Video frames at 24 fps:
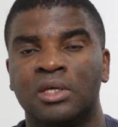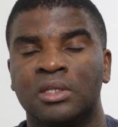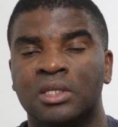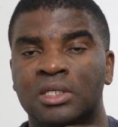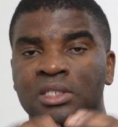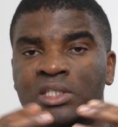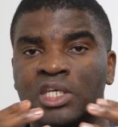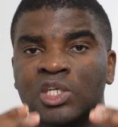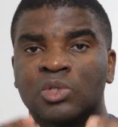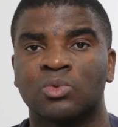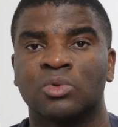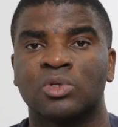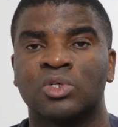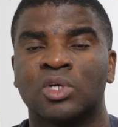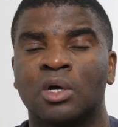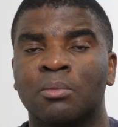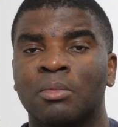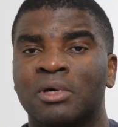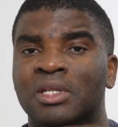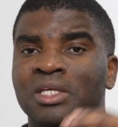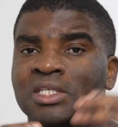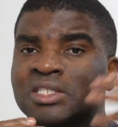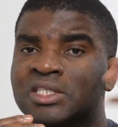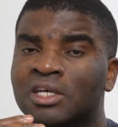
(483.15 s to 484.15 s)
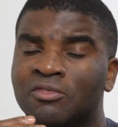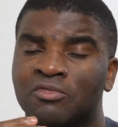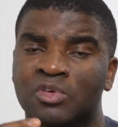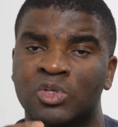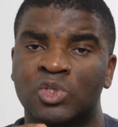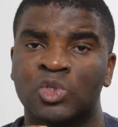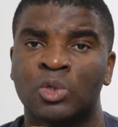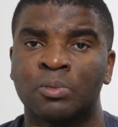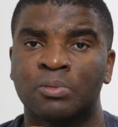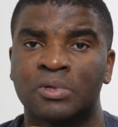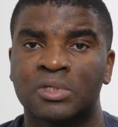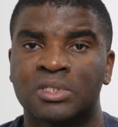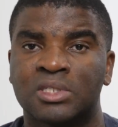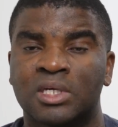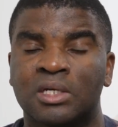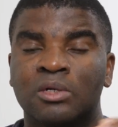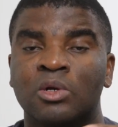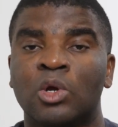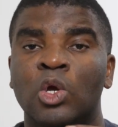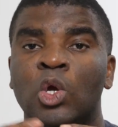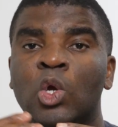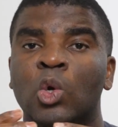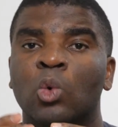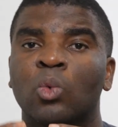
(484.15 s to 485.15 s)
In this case, we're talking about the 72%
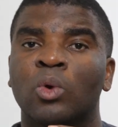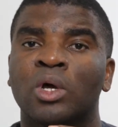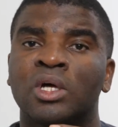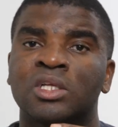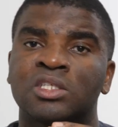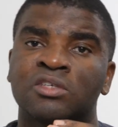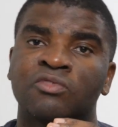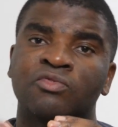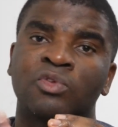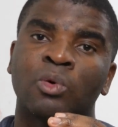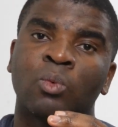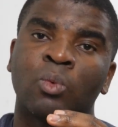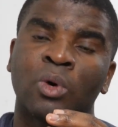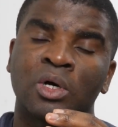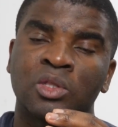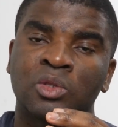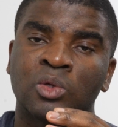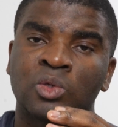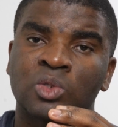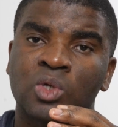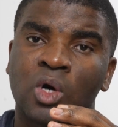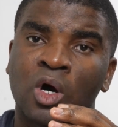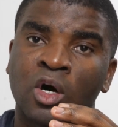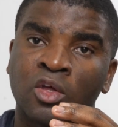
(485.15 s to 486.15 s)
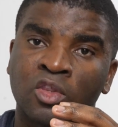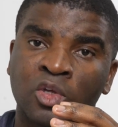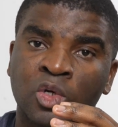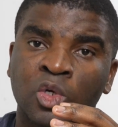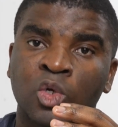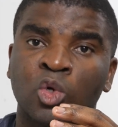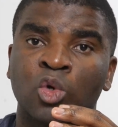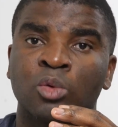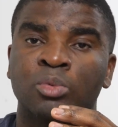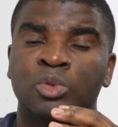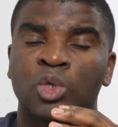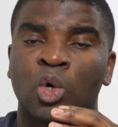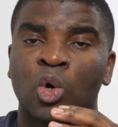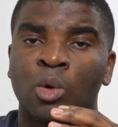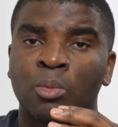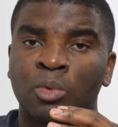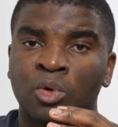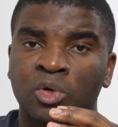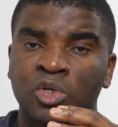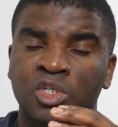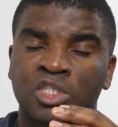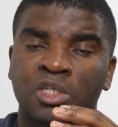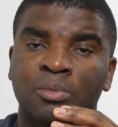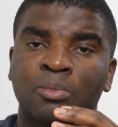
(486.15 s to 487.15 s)
relative to what those other groups'
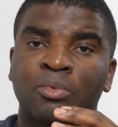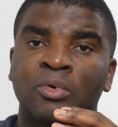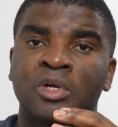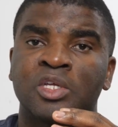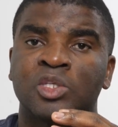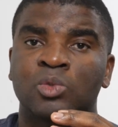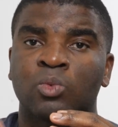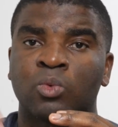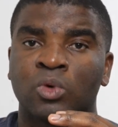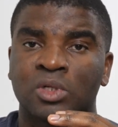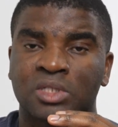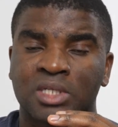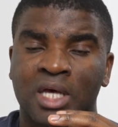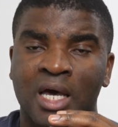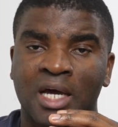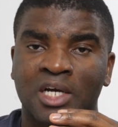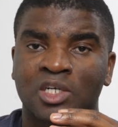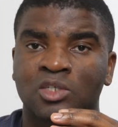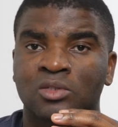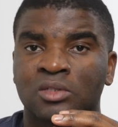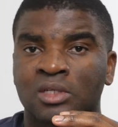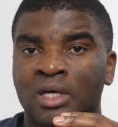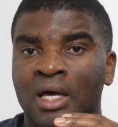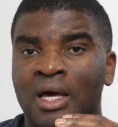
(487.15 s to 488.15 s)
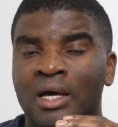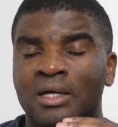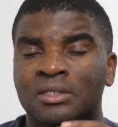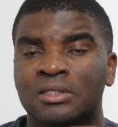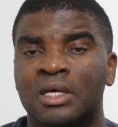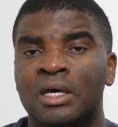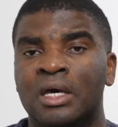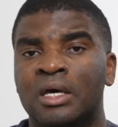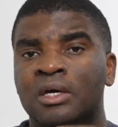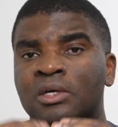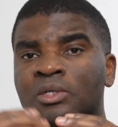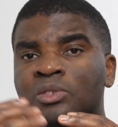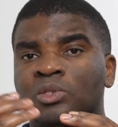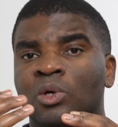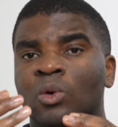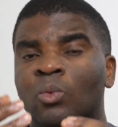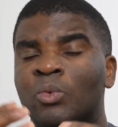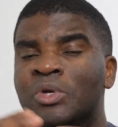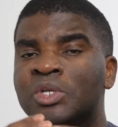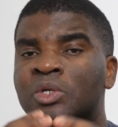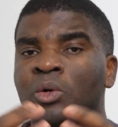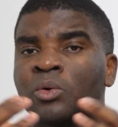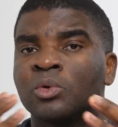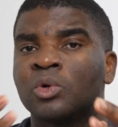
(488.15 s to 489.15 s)
homeownership rates was actually at. So
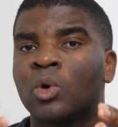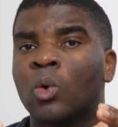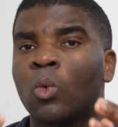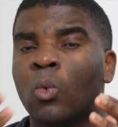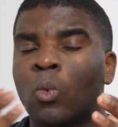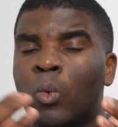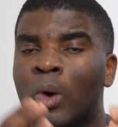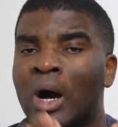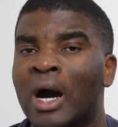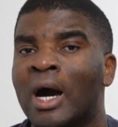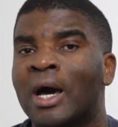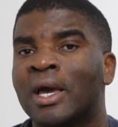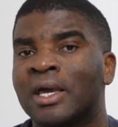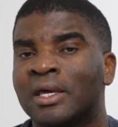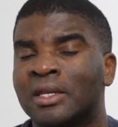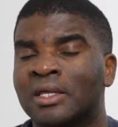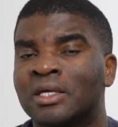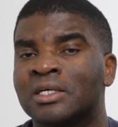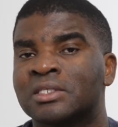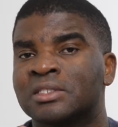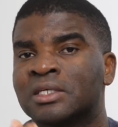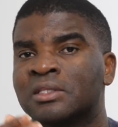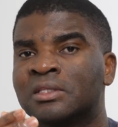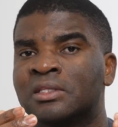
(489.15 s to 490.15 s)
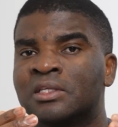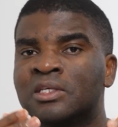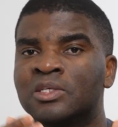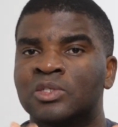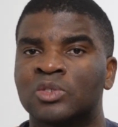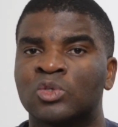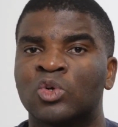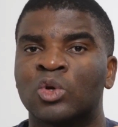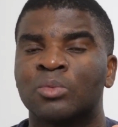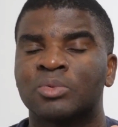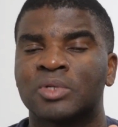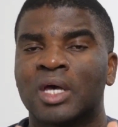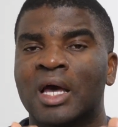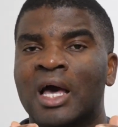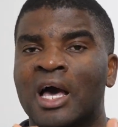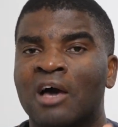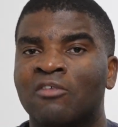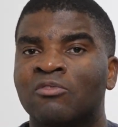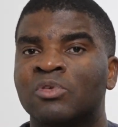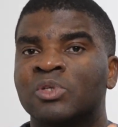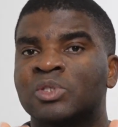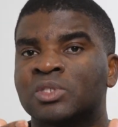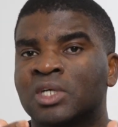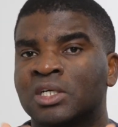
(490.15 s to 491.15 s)
we don't know why it is that these groups are
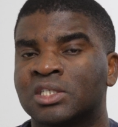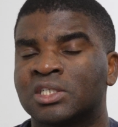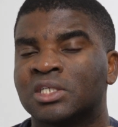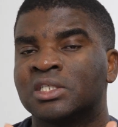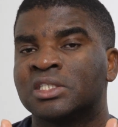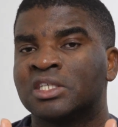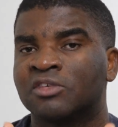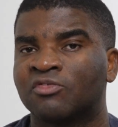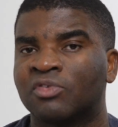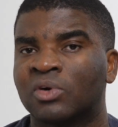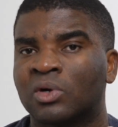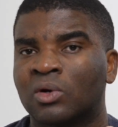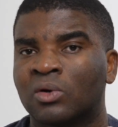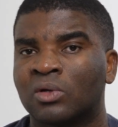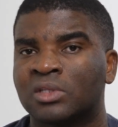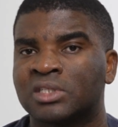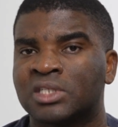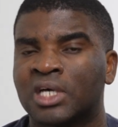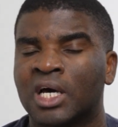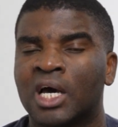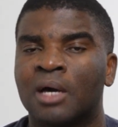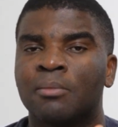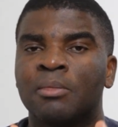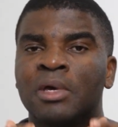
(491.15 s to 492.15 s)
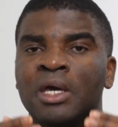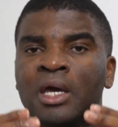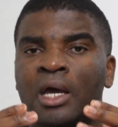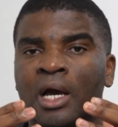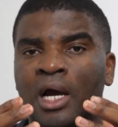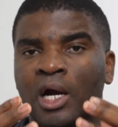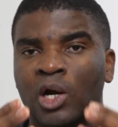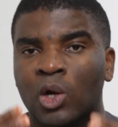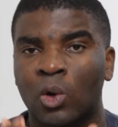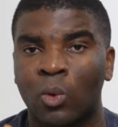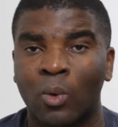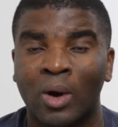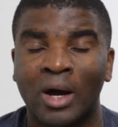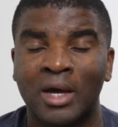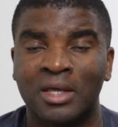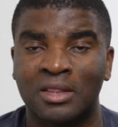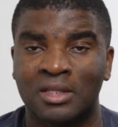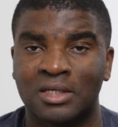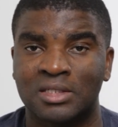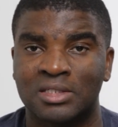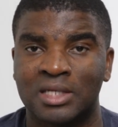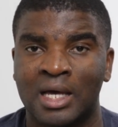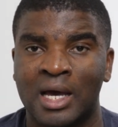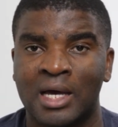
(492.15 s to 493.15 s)
having such a difficult time acquiring
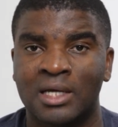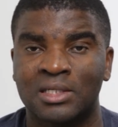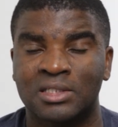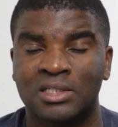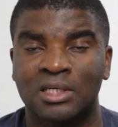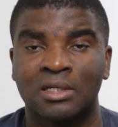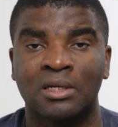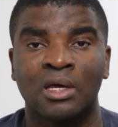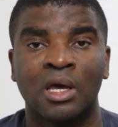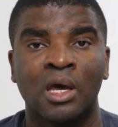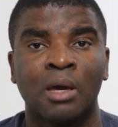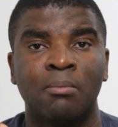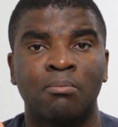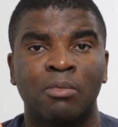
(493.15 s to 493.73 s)
this asset.